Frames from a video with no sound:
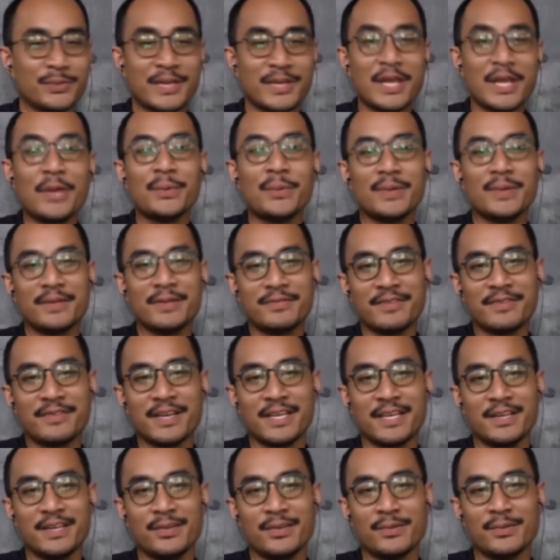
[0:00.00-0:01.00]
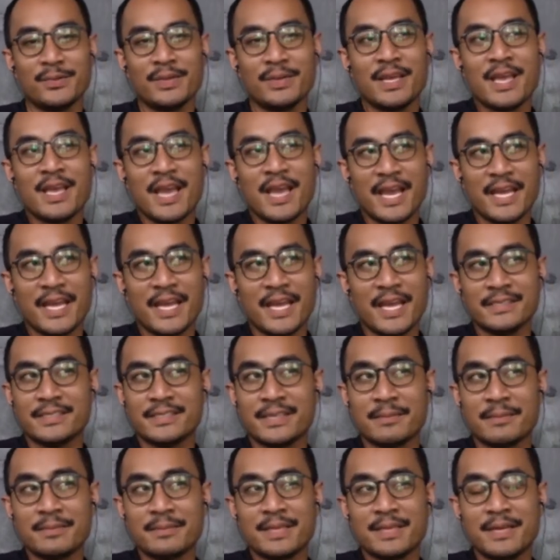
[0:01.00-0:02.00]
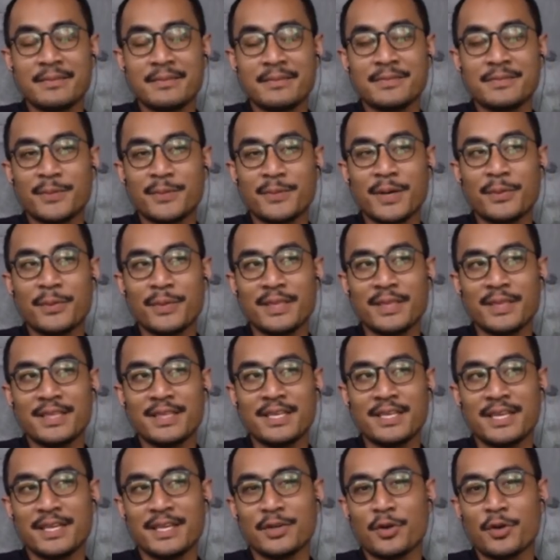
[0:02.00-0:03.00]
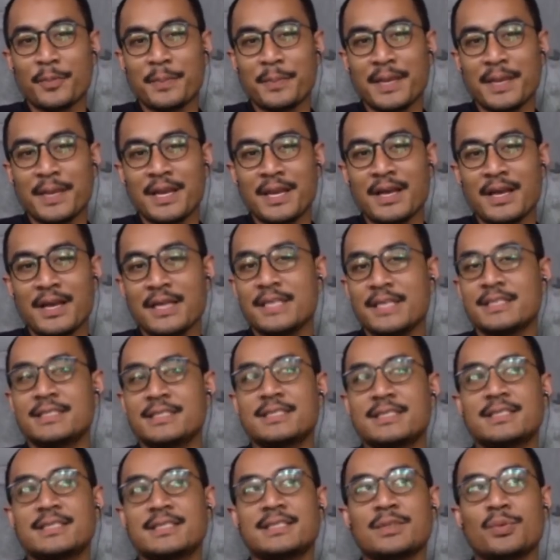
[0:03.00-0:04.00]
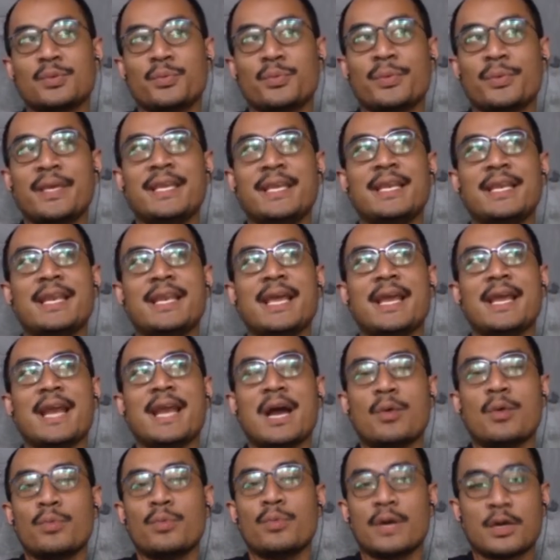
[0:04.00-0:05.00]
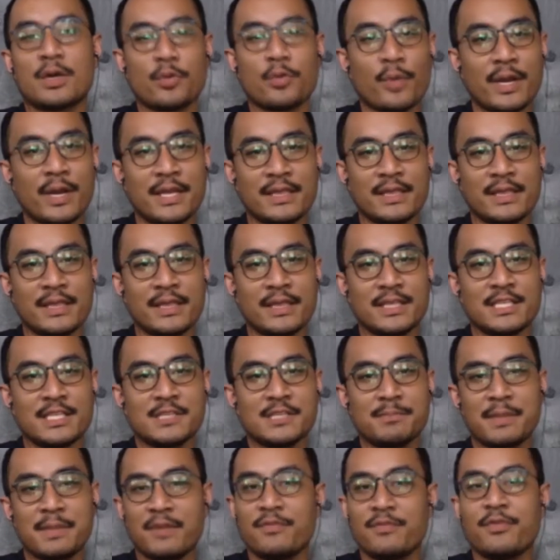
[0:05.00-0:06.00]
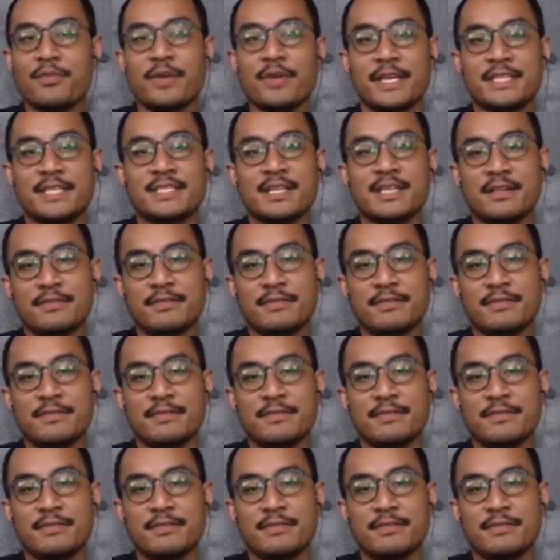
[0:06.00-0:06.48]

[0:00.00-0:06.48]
They will find you. And sometimes what we think in Kopilah is we let our quality speak for itself.